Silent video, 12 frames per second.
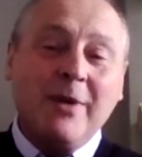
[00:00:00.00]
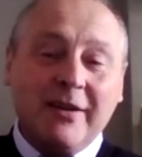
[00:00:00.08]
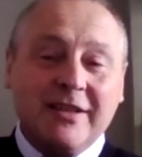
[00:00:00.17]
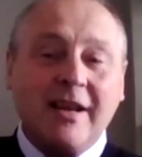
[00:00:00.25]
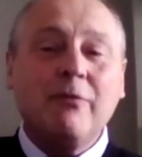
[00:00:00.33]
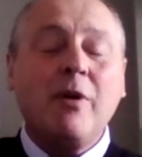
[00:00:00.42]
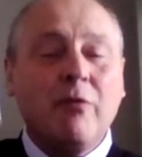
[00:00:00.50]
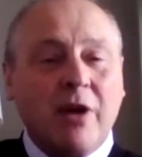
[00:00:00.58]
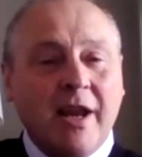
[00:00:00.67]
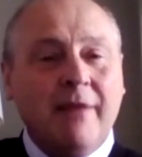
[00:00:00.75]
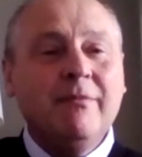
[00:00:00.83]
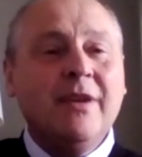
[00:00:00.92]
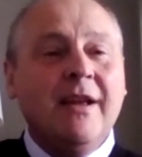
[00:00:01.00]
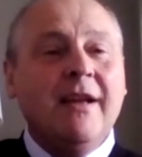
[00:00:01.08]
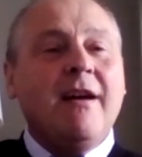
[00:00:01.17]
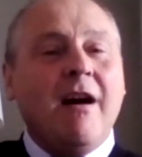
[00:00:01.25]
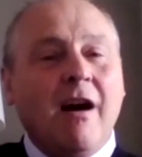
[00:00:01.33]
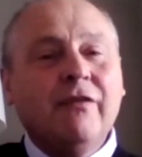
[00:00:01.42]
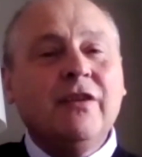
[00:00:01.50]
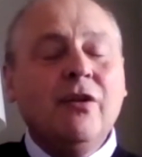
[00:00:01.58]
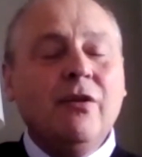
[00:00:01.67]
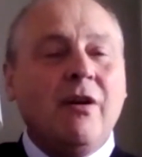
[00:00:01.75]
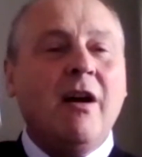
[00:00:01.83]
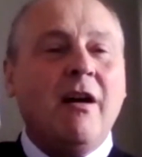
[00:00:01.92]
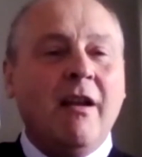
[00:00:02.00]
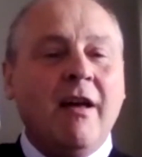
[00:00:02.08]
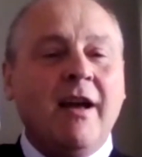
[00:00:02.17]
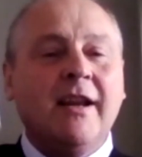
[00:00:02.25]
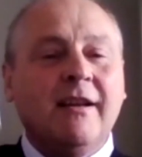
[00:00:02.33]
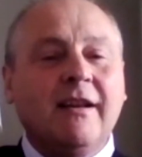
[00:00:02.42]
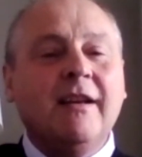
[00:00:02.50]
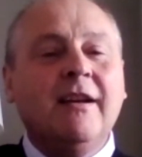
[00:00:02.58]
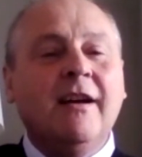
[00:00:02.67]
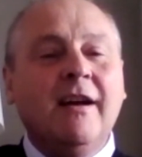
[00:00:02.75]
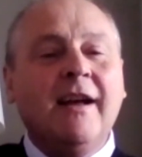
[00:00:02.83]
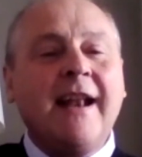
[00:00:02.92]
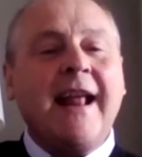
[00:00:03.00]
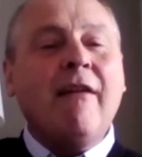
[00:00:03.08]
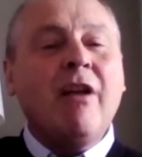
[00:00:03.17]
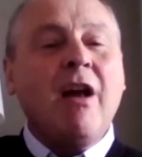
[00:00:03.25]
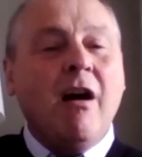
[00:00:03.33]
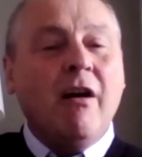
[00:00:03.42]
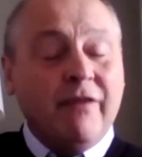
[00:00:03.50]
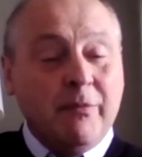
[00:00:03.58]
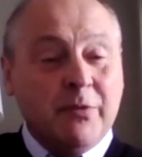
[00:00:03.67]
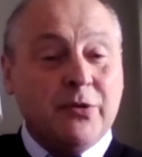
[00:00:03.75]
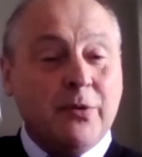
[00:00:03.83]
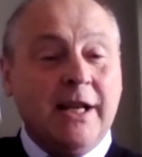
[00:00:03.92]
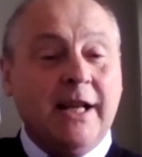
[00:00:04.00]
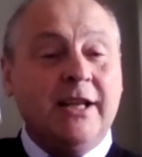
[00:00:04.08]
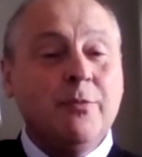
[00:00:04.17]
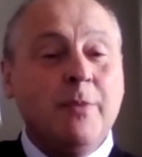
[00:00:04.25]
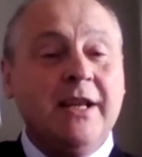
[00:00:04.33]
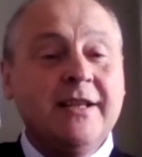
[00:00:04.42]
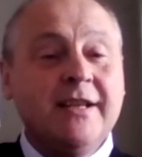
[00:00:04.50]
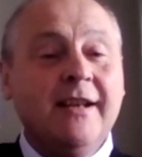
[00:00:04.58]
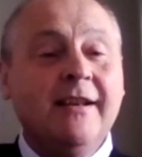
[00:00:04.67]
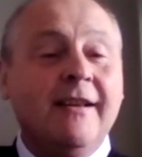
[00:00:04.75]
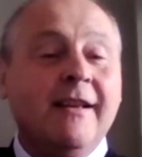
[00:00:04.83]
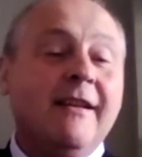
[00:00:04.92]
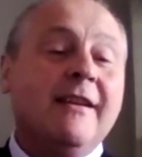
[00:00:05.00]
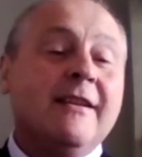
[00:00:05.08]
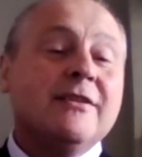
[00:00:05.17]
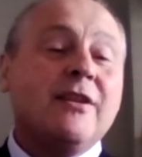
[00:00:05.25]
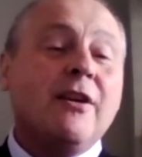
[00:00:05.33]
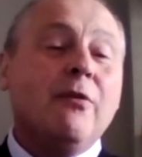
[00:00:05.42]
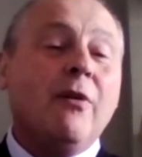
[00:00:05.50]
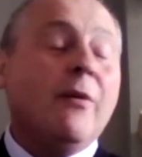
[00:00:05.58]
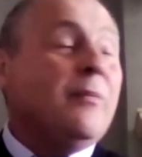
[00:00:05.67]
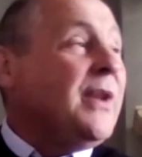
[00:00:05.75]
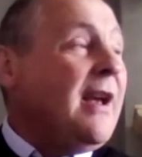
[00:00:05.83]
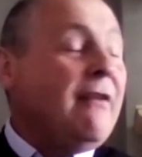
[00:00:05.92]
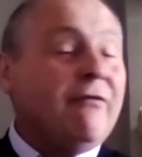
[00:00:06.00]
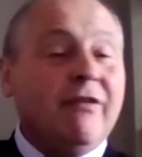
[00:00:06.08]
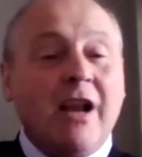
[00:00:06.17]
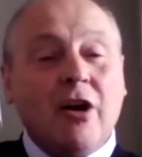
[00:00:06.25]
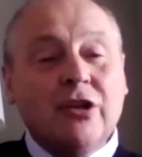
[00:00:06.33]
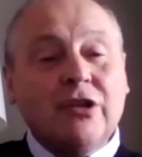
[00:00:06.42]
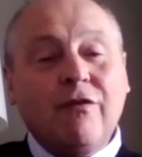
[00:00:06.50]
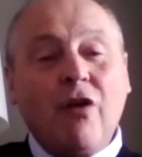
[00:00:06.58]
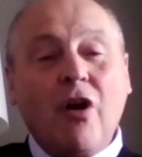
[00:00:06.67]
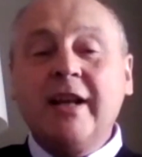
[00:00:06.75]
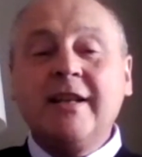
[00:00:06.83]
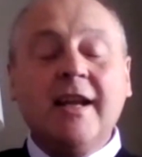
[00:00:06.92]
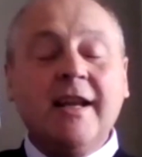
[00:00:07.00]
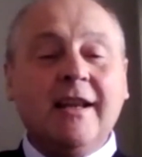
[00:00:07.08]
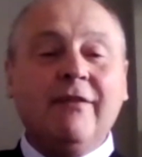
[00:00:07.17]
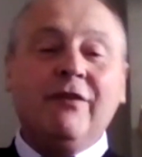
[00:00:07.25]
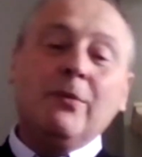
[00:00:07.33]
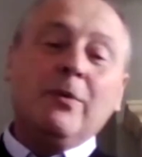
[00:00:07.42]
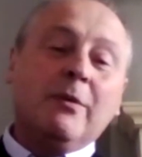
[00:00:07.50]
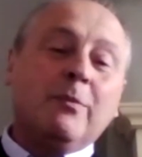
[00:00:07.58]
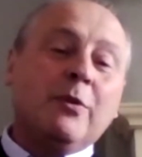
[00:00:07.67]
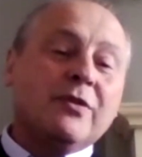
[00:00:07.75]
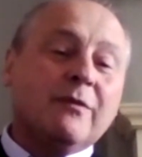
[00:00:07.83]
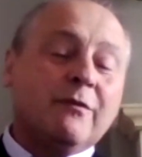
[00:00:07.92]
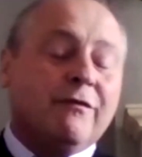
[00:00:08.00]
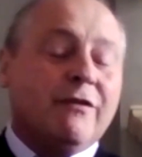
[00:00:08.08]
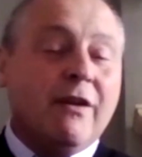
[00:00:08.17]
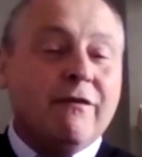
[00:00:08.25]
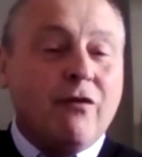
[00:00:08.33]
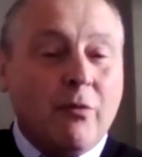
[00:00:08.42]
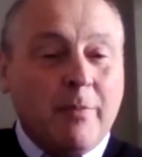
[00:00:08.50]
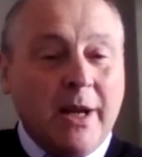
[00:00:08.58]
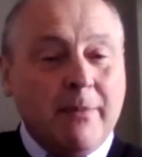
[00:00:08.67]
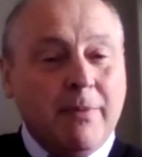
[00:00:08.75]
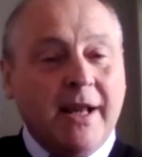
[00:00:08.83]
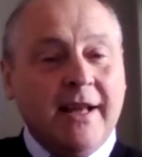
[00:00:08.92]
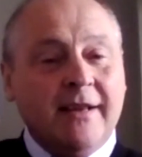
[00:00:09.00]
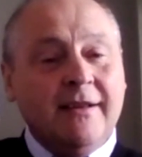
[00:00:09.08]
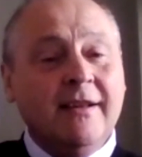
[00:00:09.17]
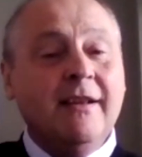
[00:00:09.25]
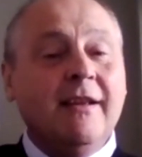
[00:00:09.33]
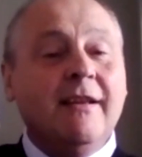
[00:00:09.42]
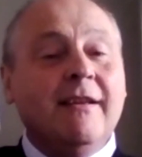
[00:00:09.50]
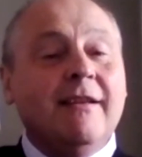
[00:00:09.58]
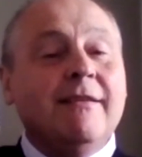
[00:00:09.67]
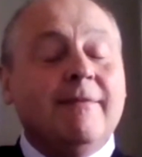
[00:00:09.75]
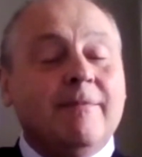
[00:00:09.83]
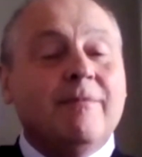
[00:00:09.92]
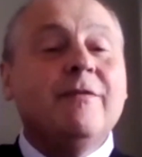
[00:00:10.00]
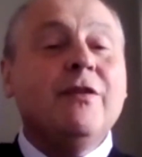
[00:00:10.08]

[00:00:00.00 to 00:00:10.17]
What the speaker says: say, well, Kim, afternoon, I like an hour and a half in between each meeting. So on every last Friday, if you want to put 3 or 4 people in, feel